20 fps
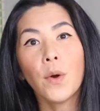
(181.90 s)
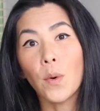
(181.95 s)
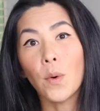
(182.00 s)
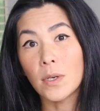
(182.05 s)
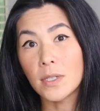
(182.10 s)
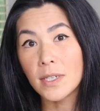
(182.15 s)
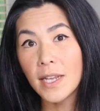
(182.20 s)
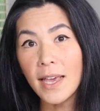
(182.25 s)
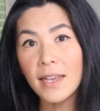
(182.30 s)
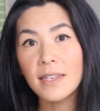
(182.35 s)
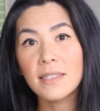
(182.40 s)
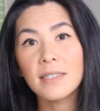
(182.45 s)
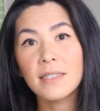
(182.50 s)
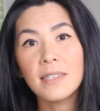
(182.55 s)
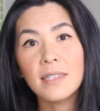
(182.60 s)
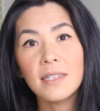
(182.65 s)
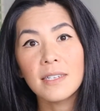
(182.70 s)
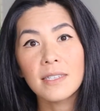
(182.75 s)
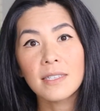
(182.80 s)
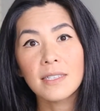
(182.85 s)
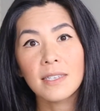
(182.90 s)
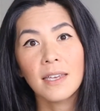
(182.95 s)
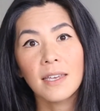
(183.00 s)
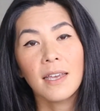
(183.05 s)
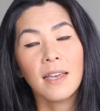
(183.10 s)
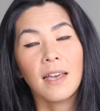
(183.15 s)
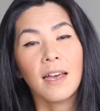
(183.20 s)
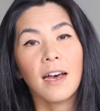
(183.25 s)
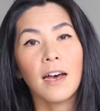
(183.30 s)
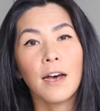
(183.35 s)
or Texas,
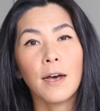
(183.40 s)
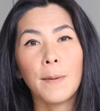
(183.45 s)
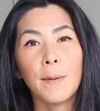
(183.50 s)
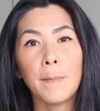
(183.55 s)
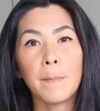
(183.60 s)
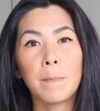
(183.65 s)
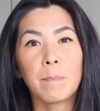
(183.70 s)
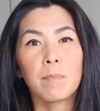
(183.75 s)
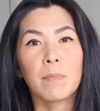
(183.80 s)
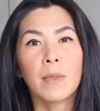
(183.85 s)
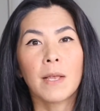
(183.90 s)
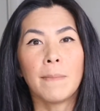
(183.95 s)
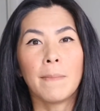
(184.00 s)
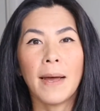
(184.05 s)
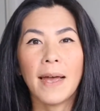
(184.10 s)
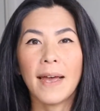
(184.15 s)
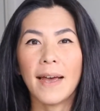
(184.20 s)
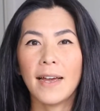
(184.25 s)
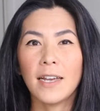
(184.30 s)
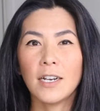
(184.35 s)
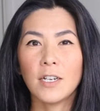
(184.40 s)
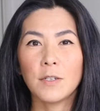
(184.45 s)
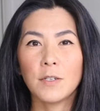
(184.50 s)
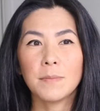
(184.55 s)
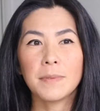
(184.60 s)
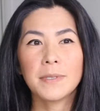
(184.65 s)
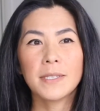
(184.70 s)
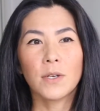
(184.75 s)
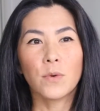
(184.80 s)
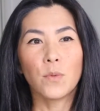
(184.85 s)
my
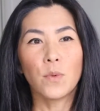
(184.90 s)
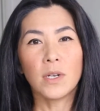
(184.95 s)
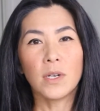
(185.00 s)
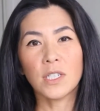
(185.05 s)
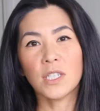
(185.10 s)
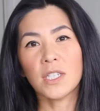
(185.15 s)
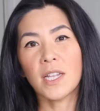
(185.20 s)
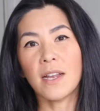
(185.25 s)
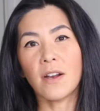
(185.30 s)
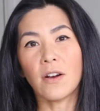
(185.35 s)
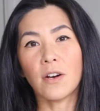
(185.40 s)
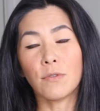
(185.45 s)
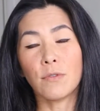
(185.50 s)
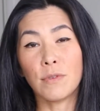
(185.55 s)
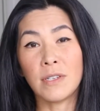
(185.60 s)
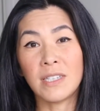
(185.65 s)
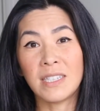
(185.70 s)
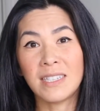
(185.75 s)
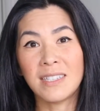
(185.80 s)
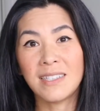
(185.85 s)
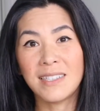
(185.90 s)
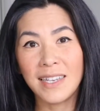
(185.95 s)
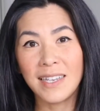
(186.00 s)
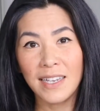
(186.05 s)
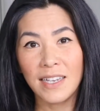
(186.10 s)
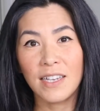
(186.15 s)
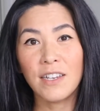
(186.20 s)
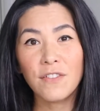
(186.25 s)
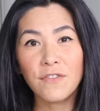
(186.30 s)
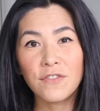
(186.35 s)
items, once they are
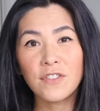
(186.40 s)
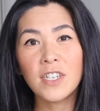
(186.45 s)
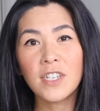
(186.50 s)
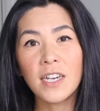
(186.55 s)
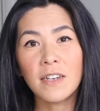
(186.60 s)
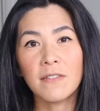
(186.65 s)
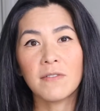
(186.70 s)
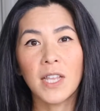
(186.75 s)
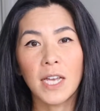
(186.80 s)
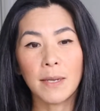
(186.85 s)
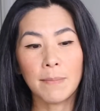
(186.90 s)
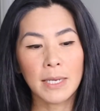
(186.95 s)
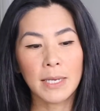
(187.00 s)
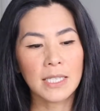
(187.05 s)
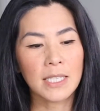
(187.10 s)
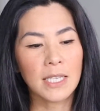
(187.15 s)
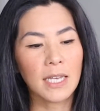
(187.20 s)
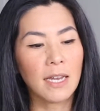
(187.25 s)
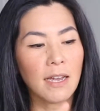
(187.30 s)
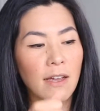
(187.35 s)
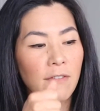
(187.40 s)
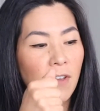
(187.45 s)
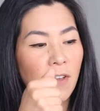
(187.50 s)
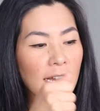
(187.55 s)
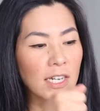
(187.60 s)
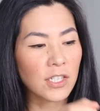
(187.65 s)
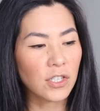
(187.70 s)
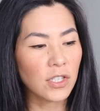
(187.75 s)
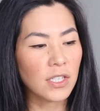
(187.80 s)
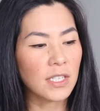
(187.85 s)
received, that means they have
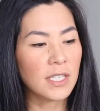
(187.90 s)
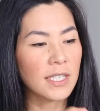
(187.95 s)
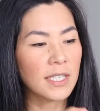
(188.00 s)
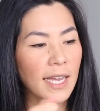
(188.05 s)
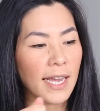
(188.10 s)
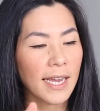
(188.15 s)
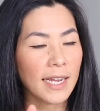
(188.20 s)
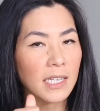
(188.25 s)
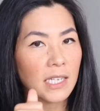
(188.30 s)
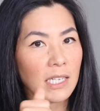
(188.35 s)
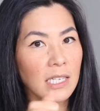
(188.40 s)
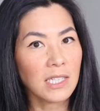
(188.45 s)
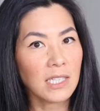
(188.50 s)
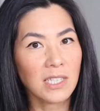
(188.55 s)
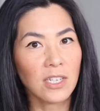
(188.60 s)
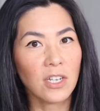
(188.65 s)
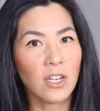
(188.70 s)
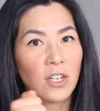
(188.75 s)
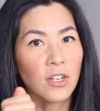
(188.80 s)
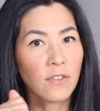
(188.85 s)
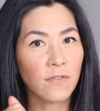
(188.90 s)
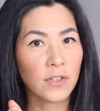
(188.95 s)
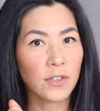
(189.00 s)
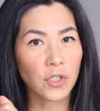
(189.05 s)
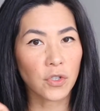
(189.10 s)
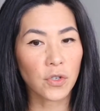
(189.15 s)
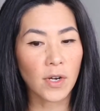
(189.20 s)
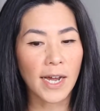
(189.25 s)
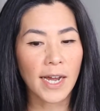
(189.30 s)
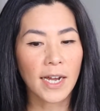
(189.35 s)
actually scanned each
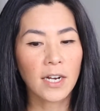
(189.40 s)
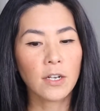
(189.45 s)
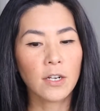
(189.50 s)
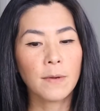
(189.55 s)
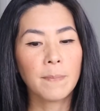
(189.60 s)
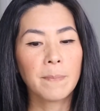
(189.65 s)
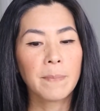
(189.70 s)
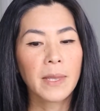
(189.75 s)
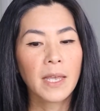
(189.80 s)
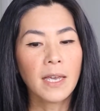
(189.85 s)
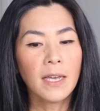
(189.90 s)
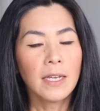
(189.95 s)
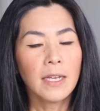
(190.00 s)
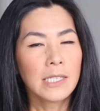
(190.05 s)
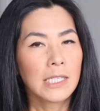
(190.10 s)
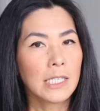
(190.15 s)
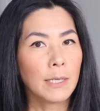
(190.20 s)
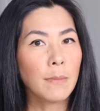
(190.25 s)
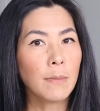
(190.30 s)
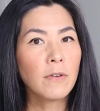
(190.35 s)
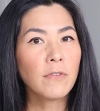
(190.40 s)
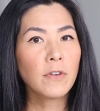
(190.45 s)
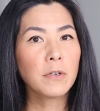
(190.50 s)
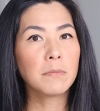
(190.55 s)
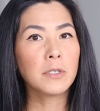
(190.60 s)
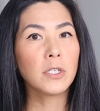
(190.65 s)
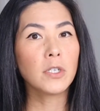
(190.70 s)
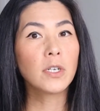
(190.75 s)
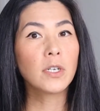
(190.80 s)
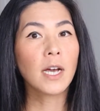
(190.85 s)
individual item. Some of
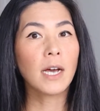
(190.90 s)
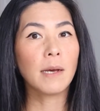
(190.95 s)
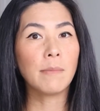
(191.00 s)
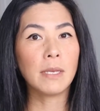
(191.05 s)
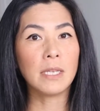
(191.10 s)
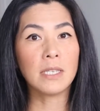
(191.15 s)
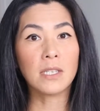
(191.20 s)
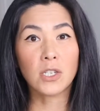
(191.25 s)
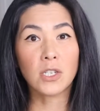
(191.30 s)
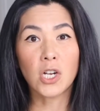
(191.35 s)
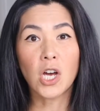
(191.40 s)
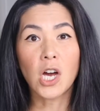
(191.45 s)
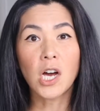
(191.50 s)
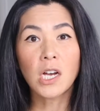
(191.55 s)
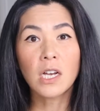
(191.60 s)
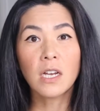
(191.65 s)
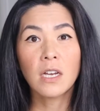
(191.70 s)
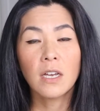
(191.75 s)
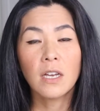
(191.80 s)
them do come in stock